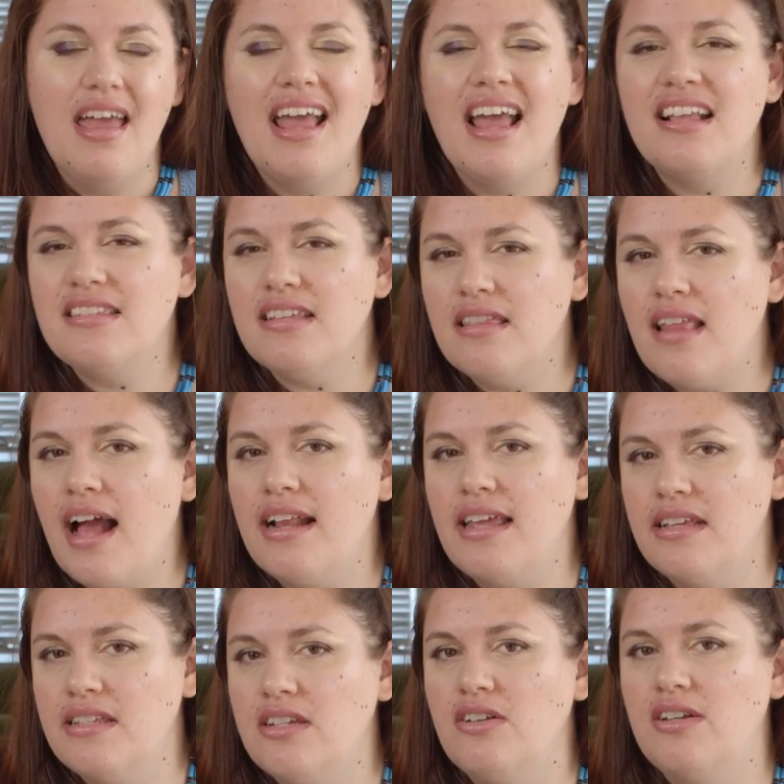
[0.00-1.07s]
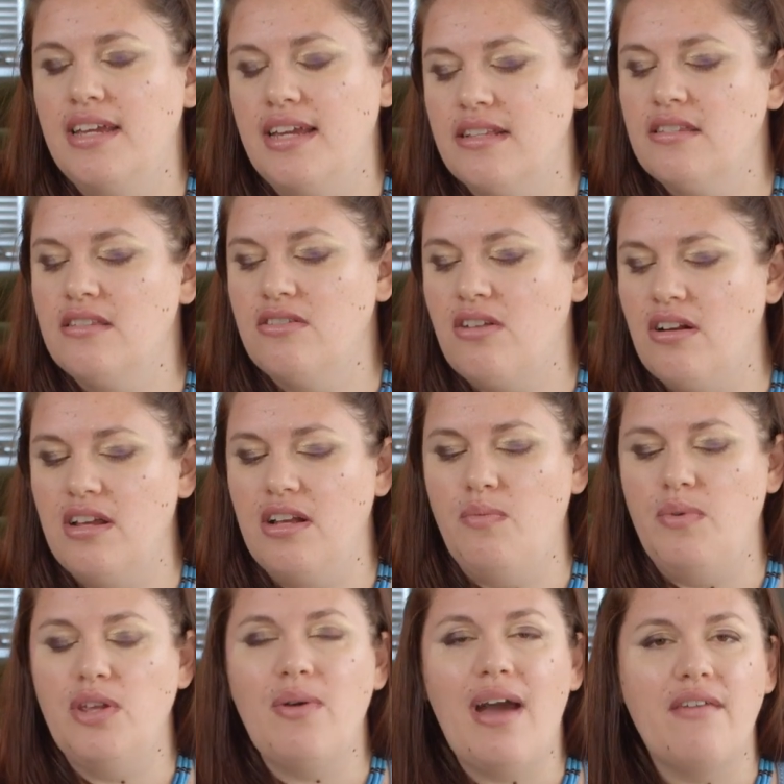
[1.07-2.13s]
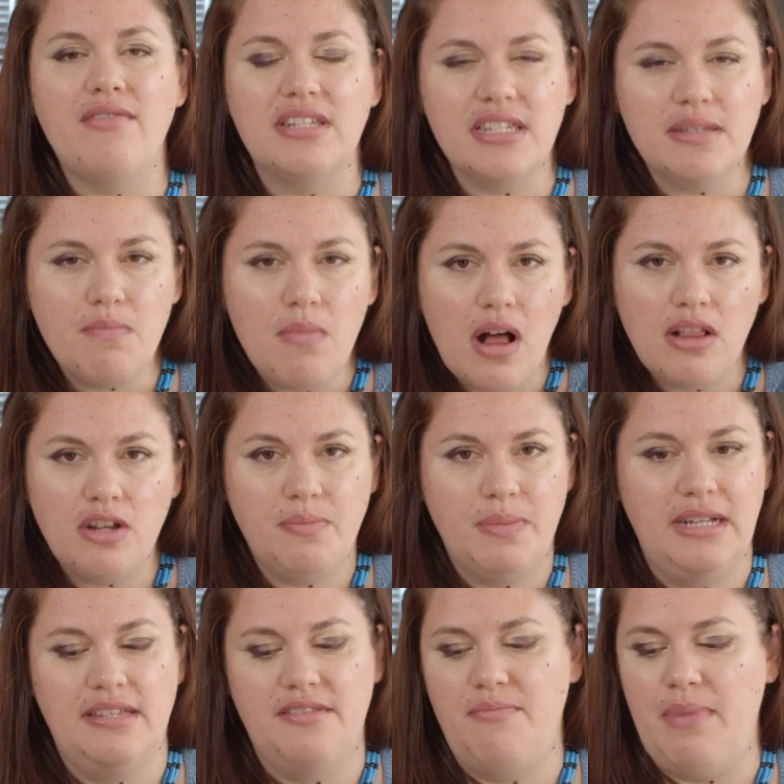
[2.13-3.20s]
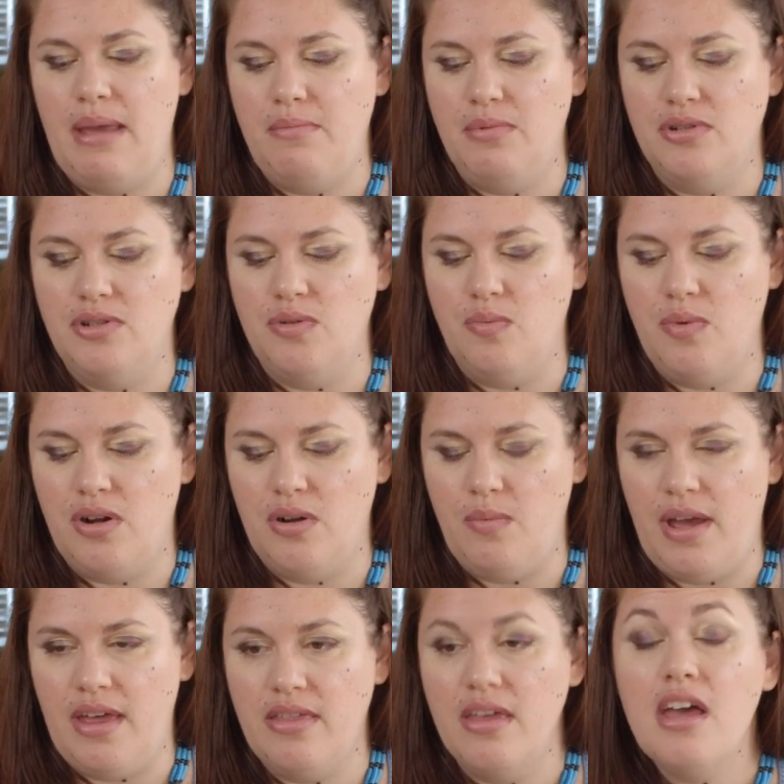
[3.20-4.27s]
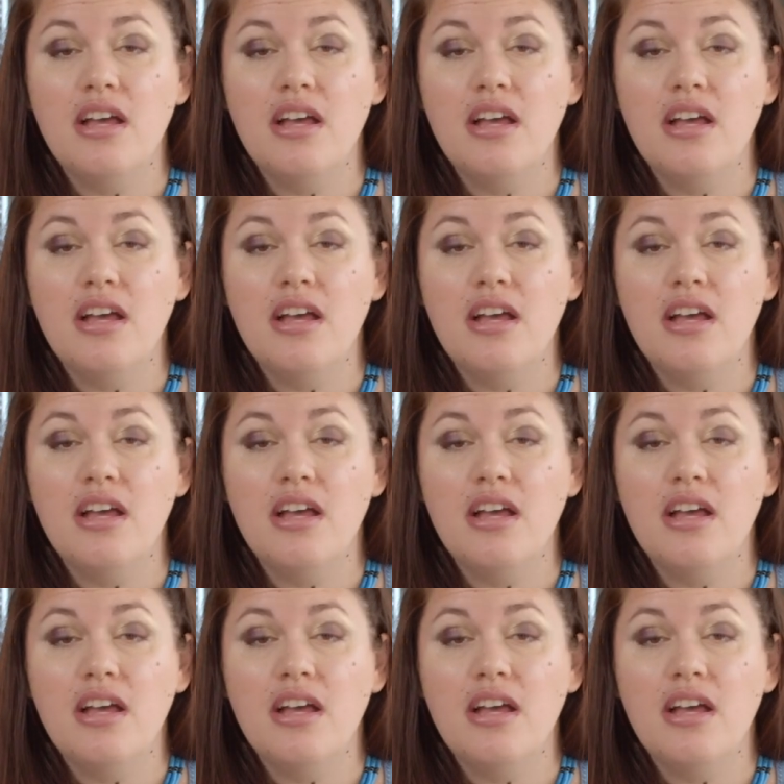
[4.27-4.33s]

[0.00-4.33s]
It's a lot easier to get started when you have a smaller piece of paper to work with.